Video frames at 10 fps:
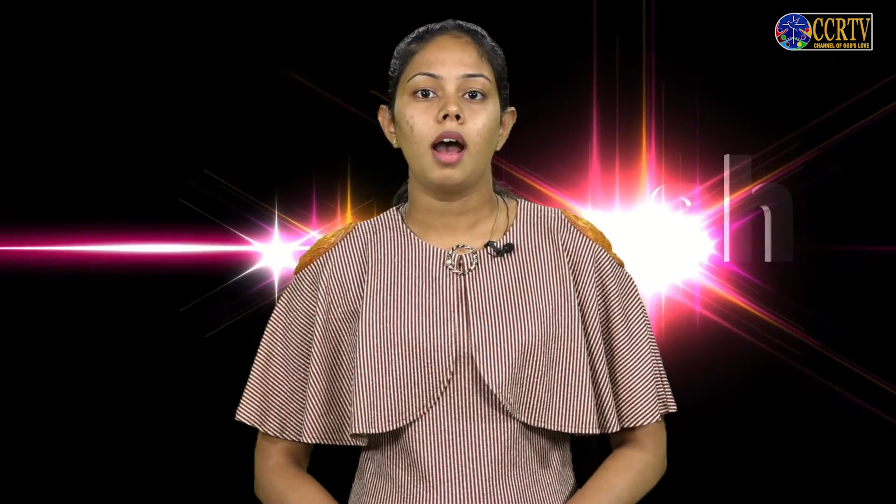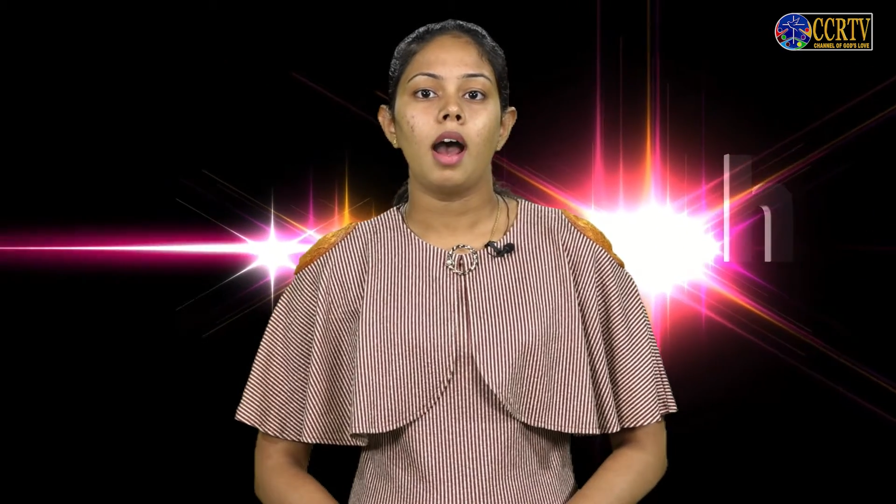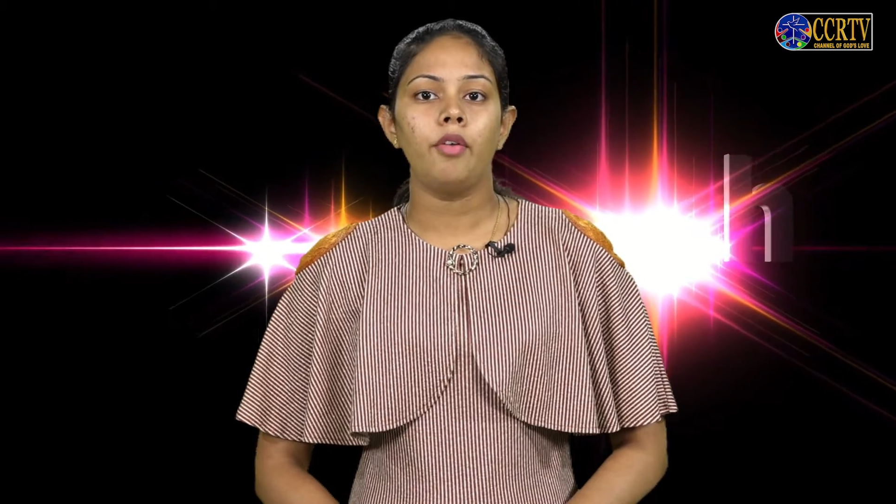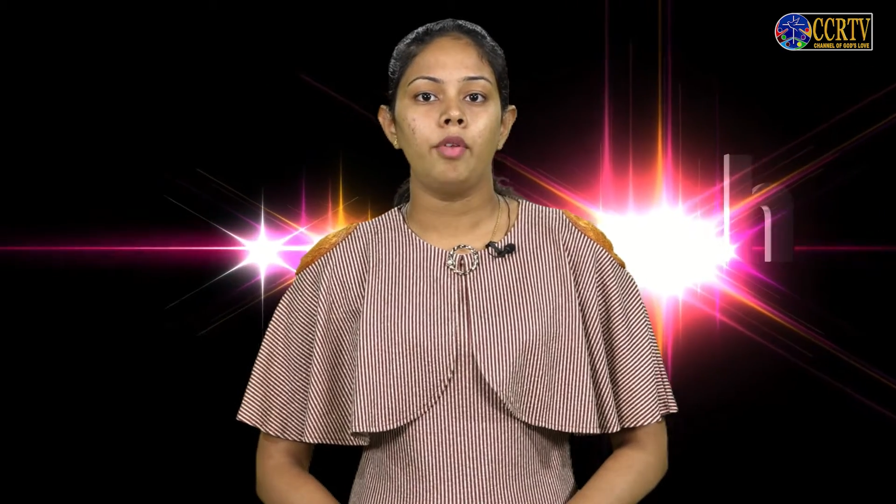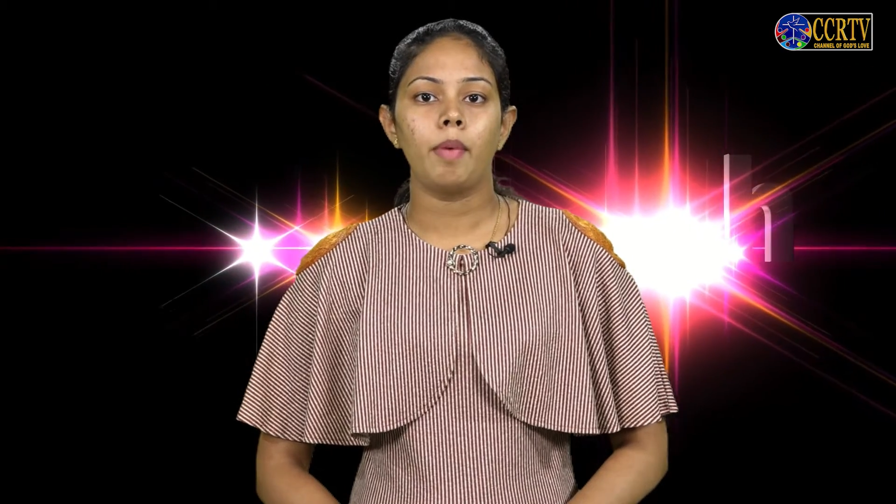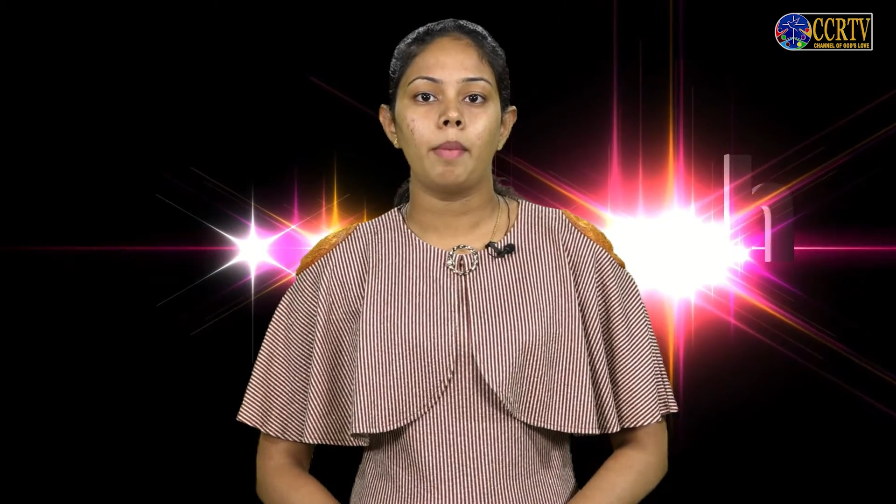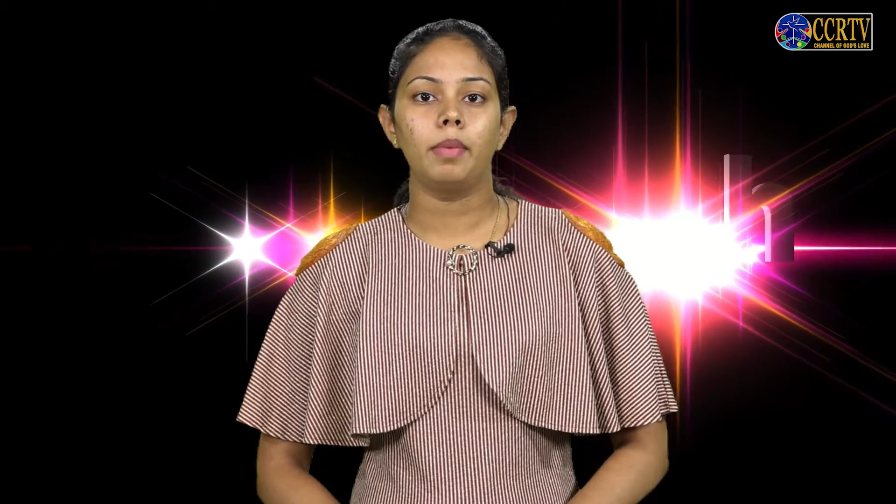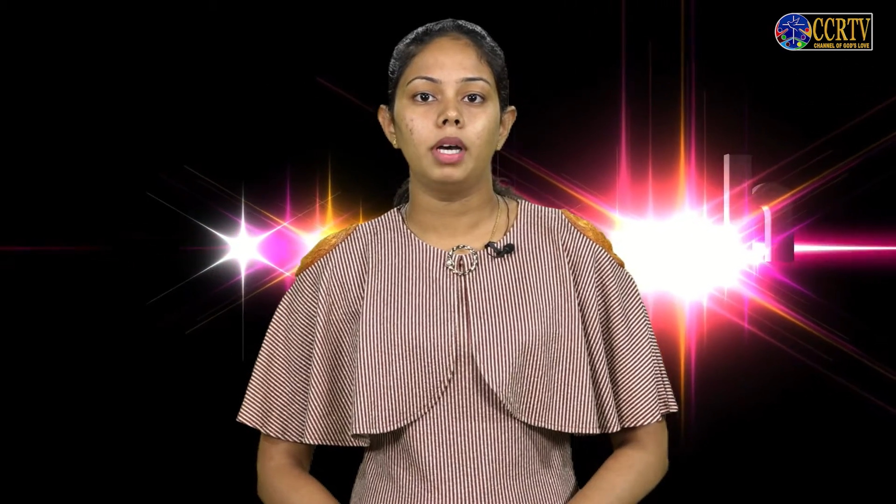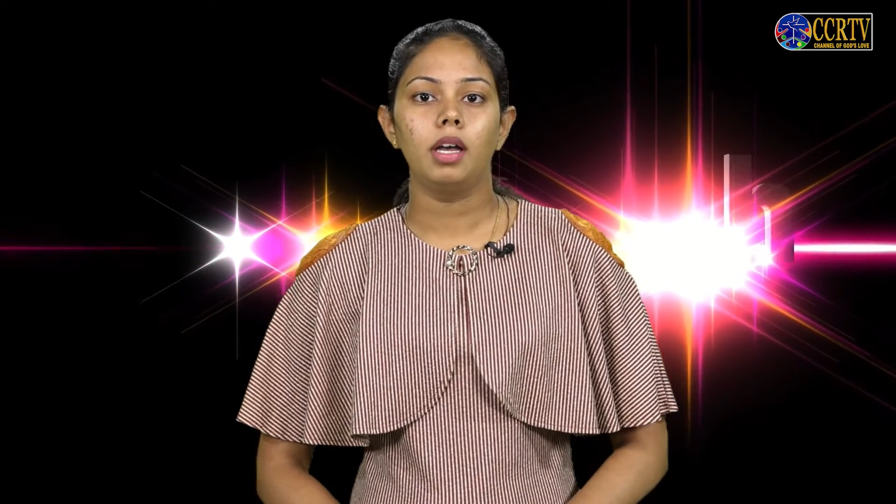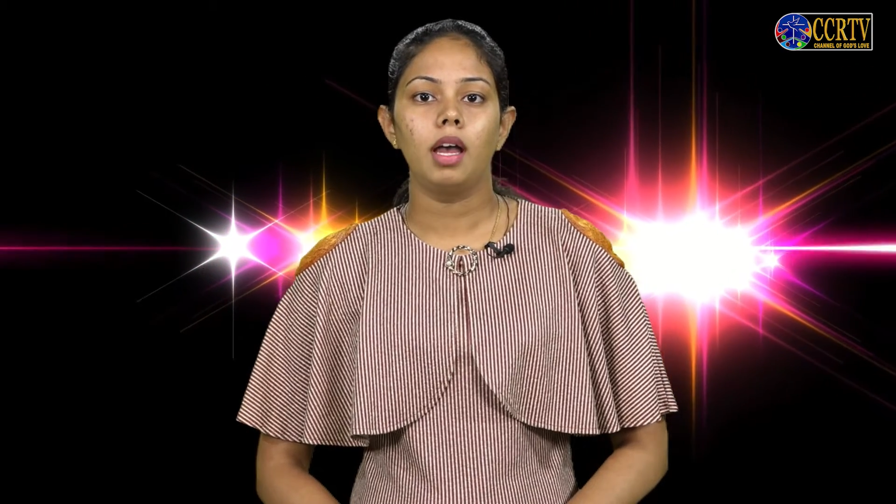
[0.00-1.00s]
I
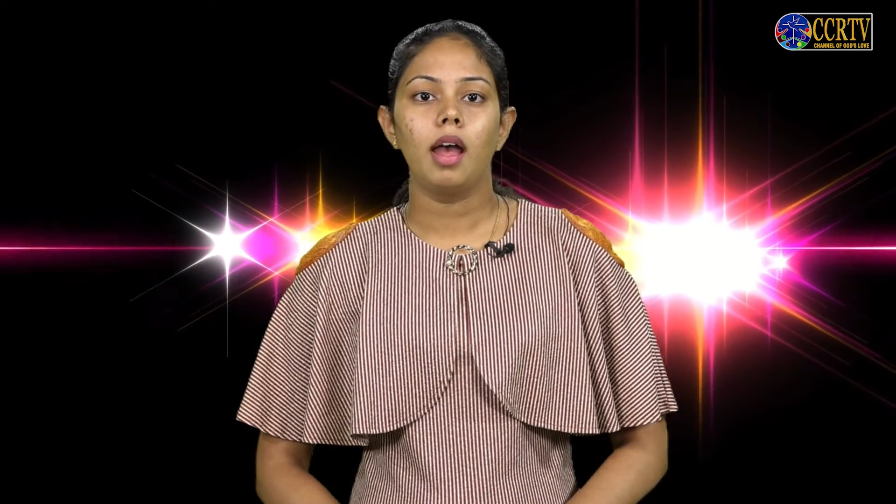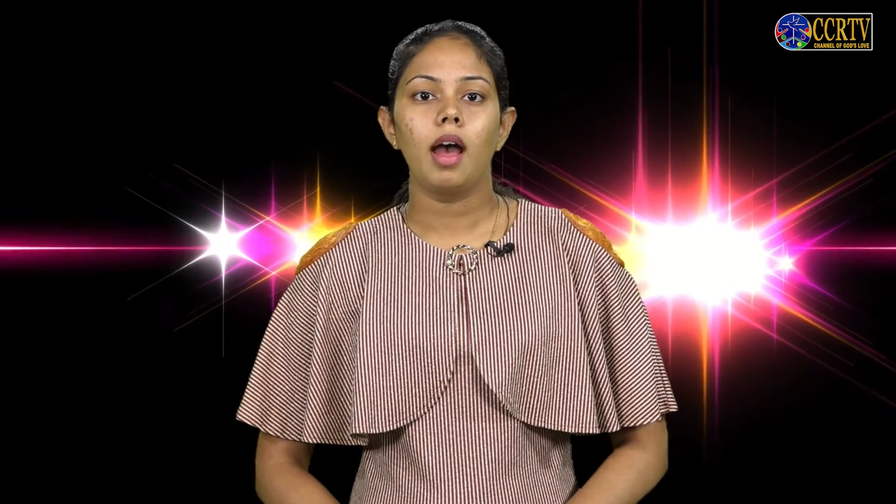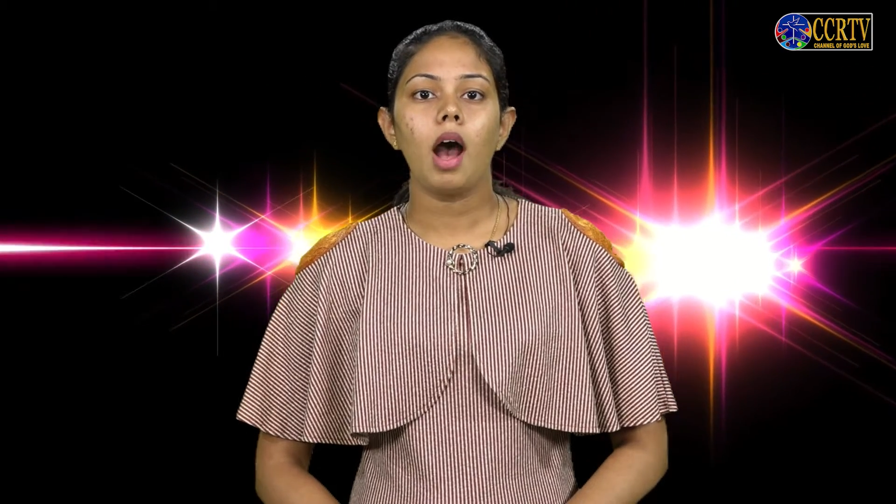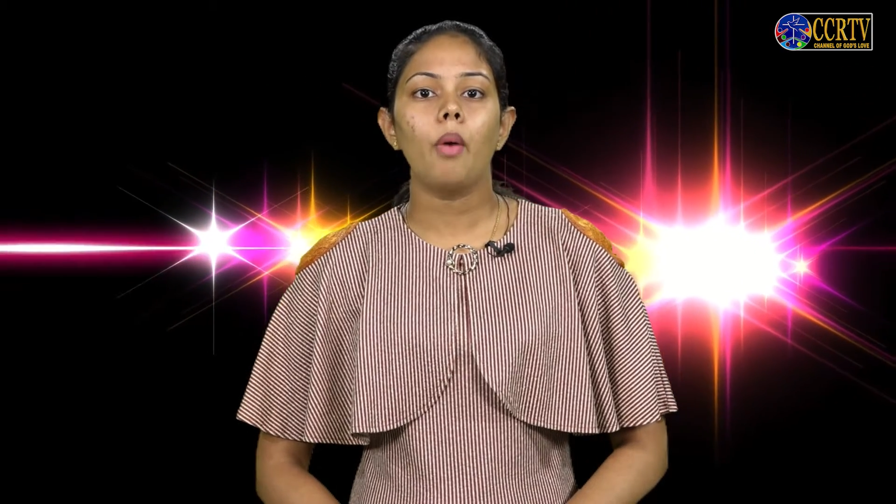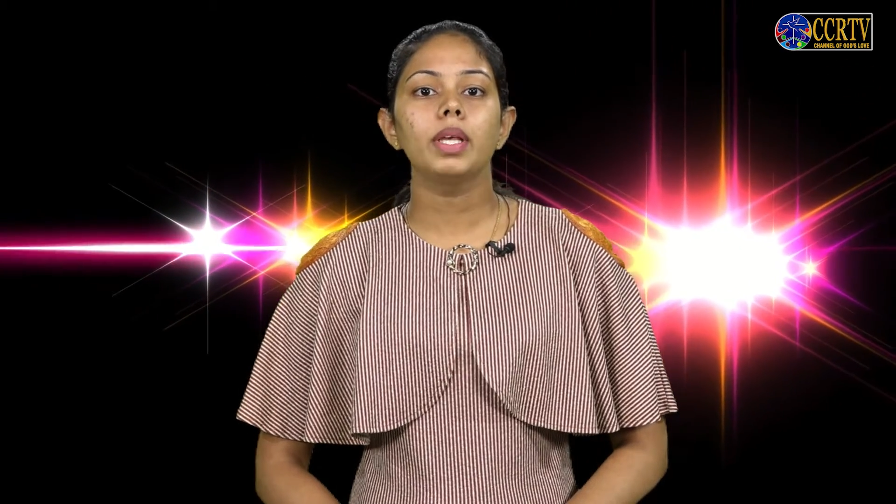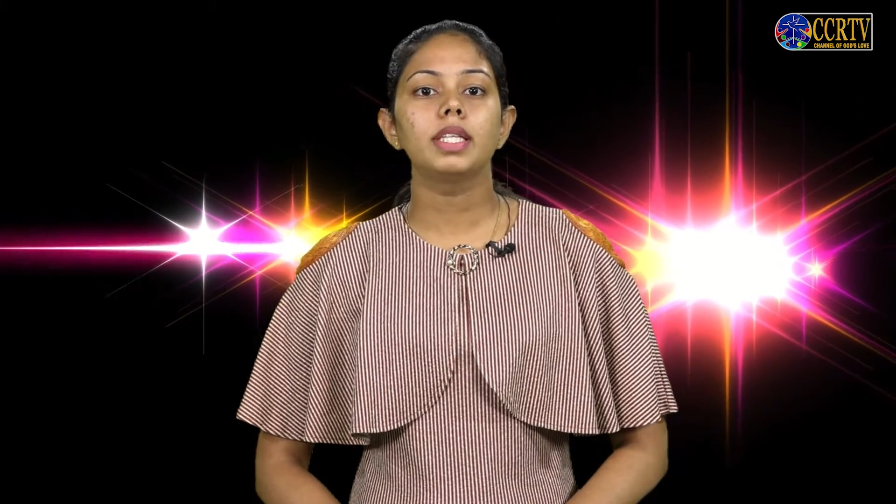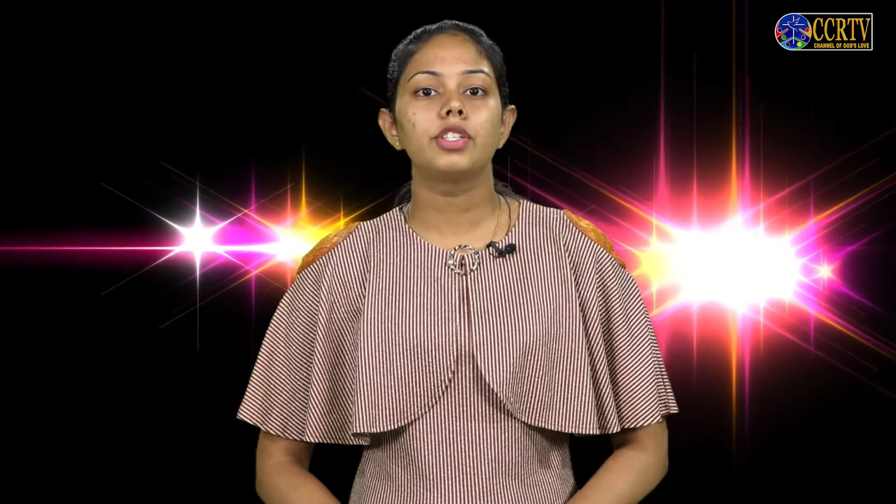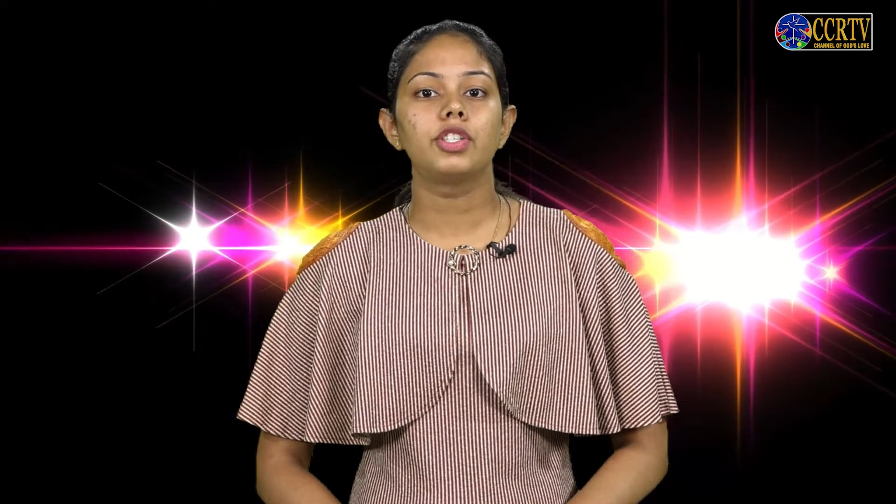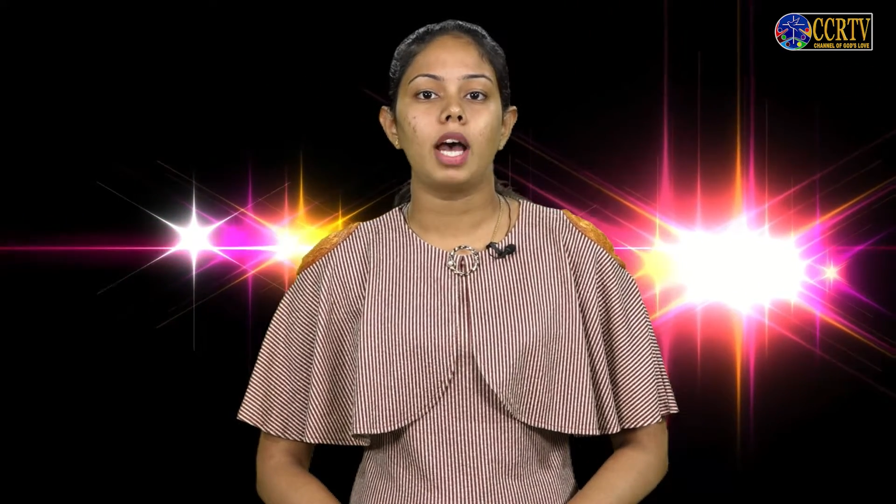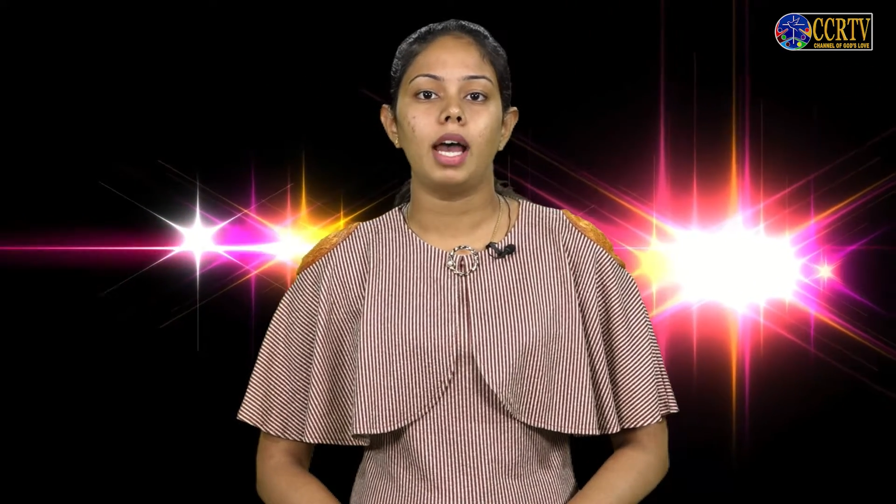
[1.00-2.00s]
remember how, as
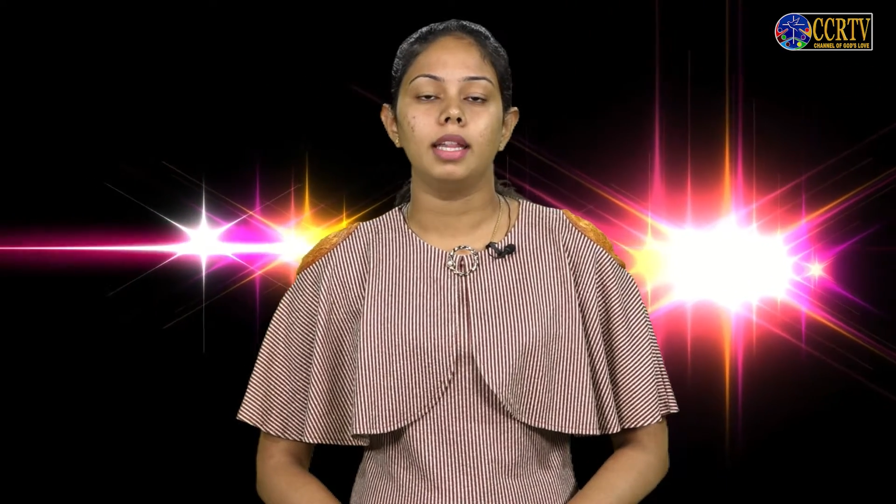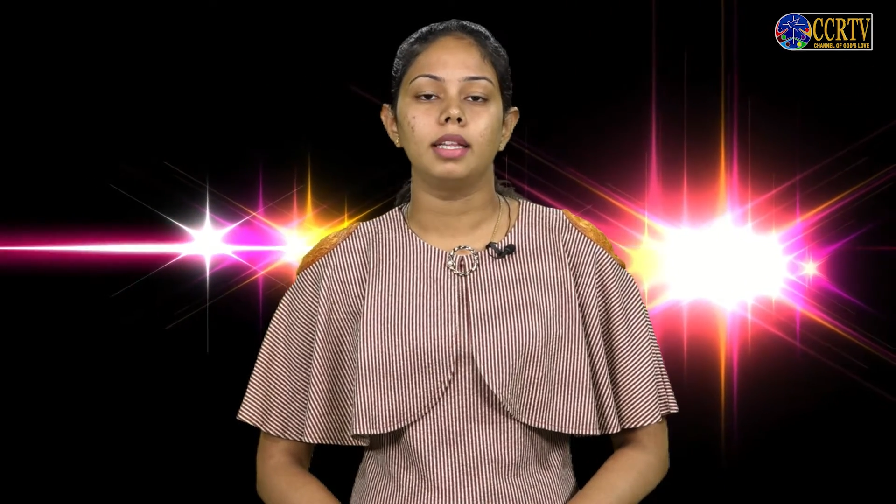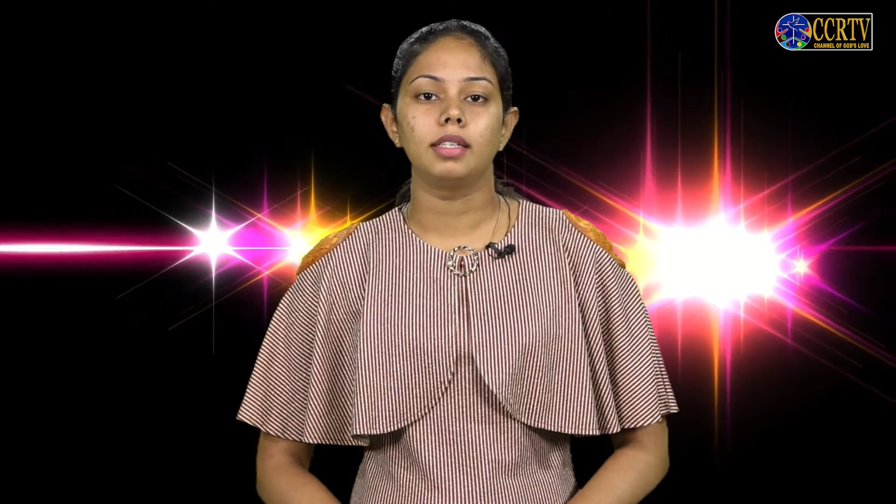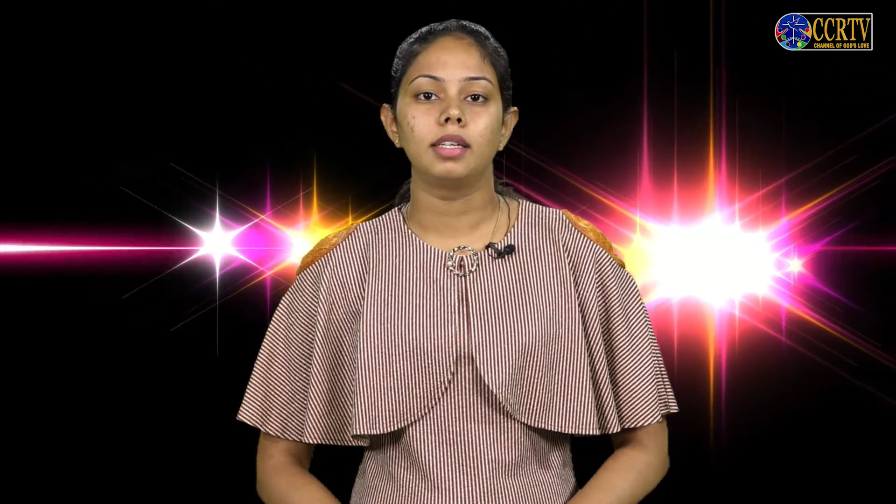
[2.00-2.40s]
a child,